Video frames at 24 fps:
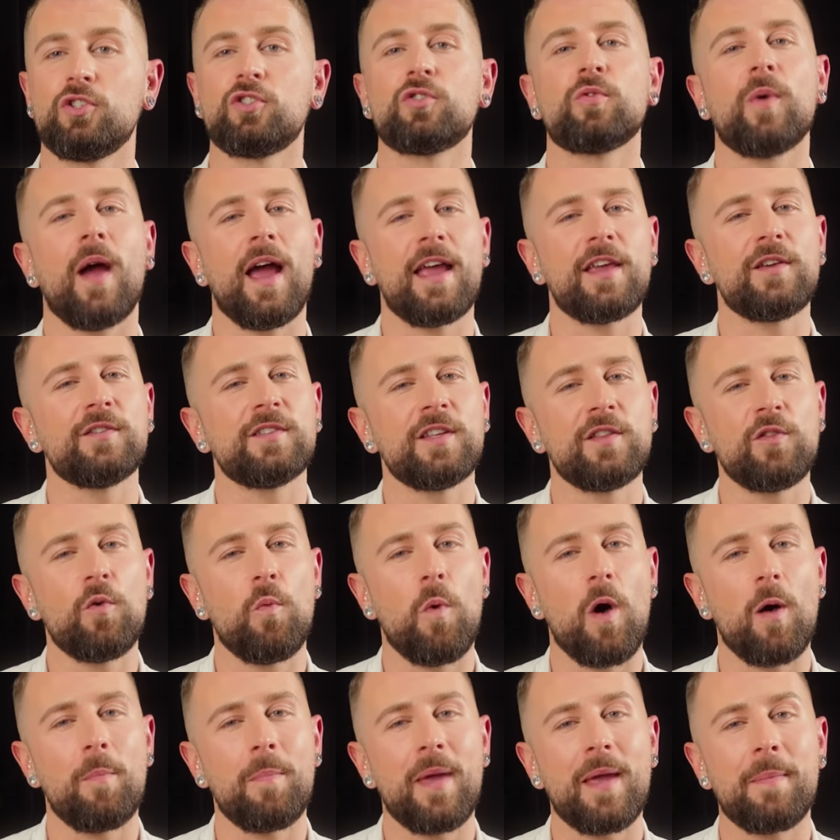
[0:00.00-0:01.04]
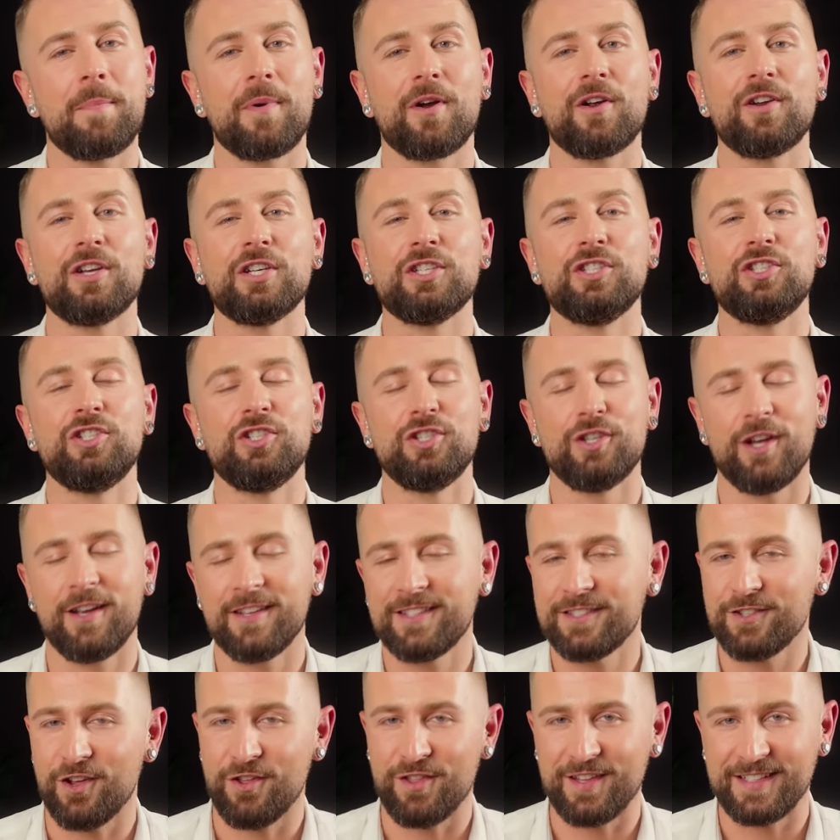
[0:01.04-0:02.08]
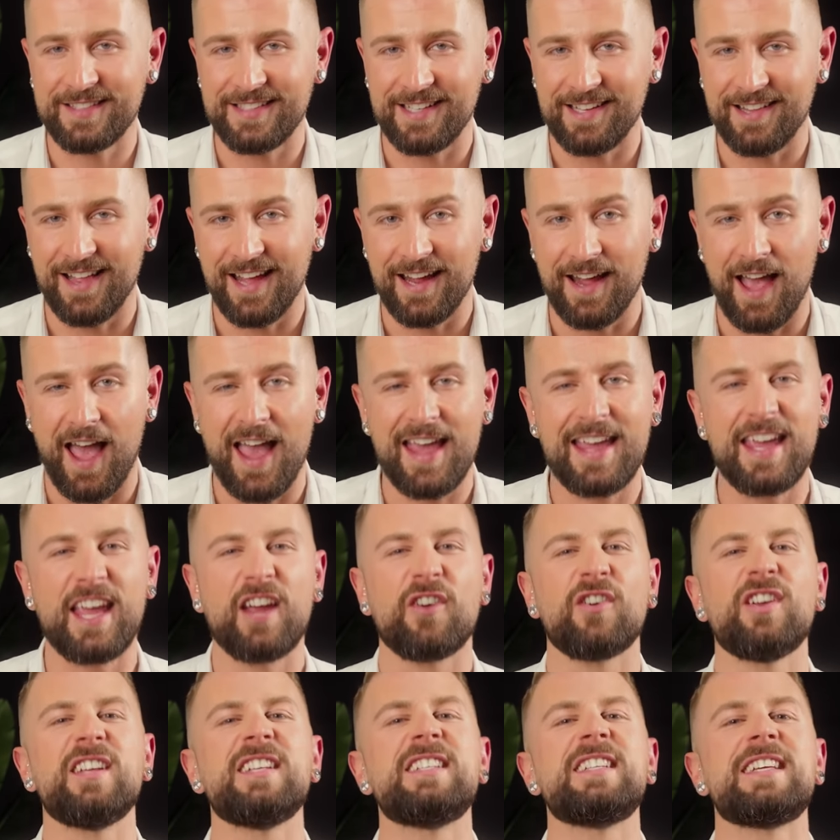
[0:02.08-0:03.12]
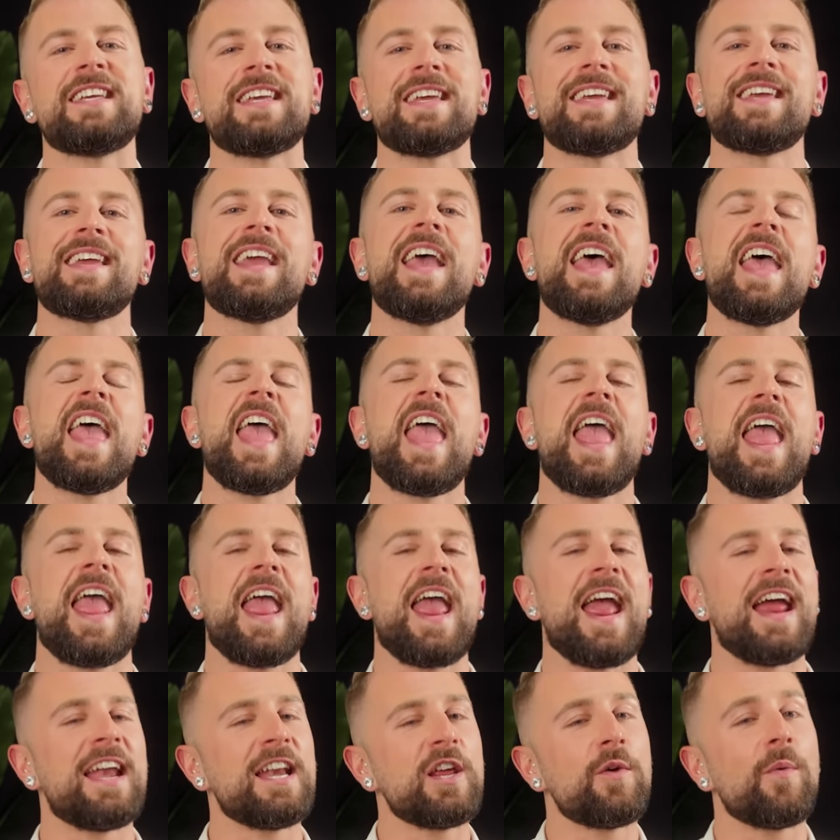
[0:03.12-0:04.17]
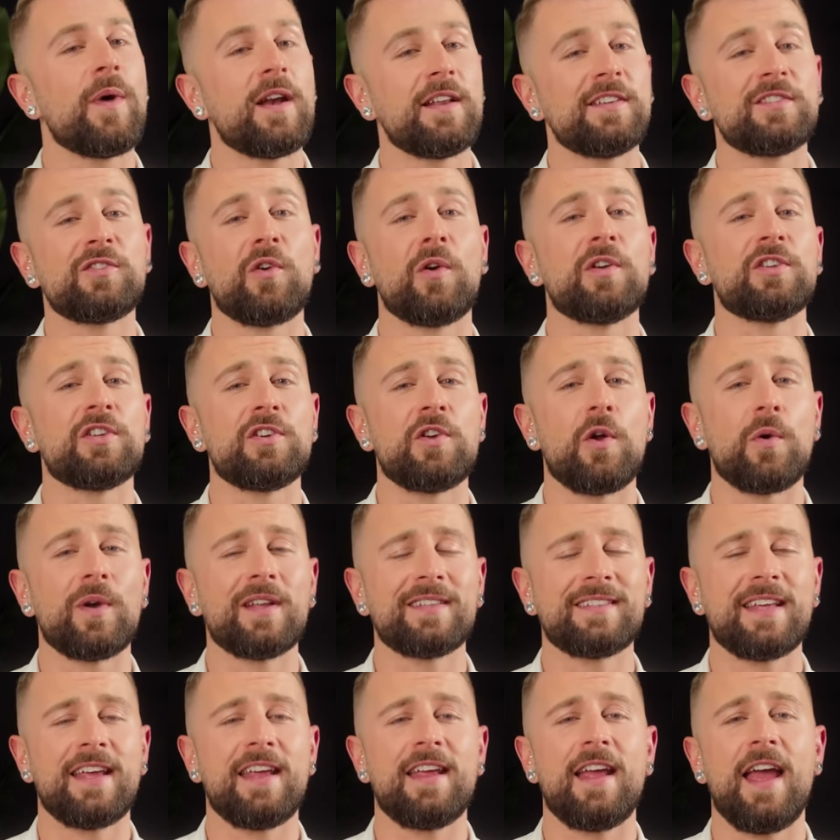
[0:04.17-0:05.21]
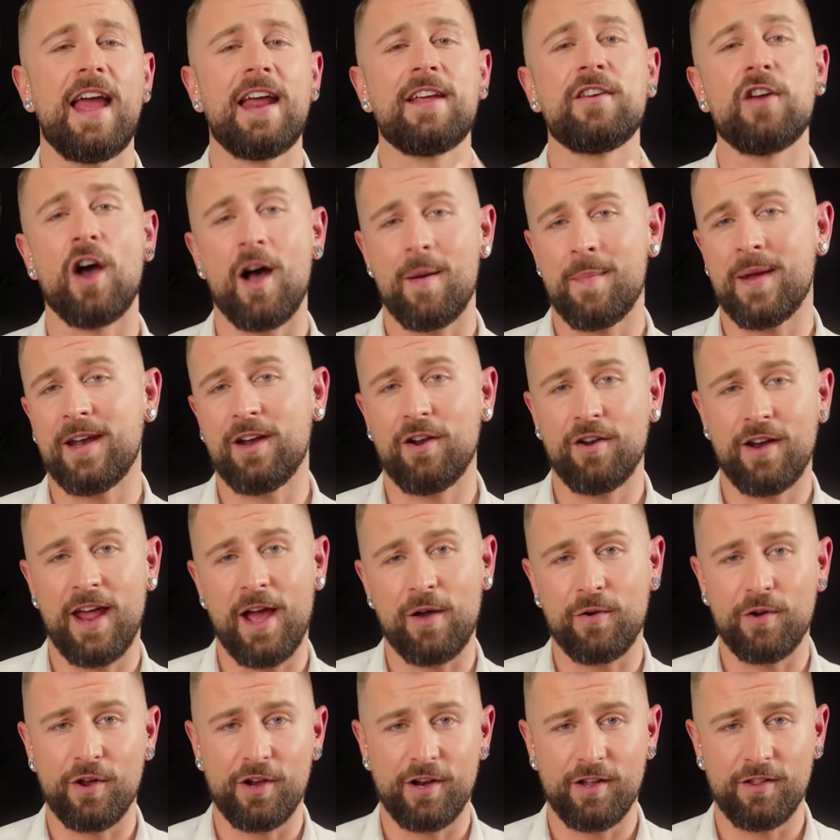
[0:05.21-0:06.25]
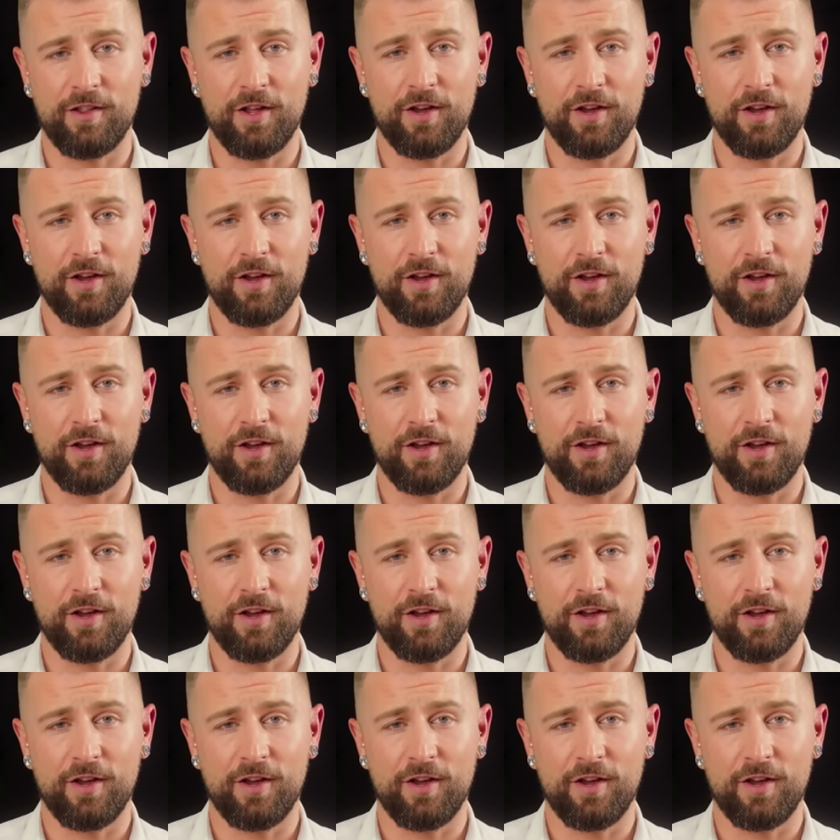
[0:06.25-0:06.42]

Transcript: try using the wallpaper just on the ceiling. I guarantee anyone is going to notice it and comment on how good it